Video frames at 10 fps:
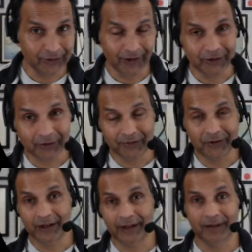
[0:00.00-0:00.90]
tighter
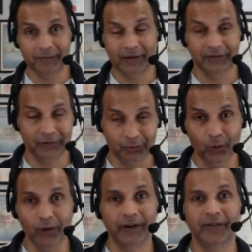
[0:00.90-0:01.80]
every day and, and
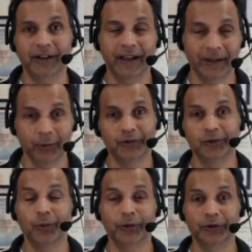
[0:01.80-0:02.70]
smaller every day, what you
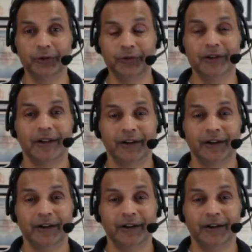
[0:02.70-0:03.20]
don't want to do is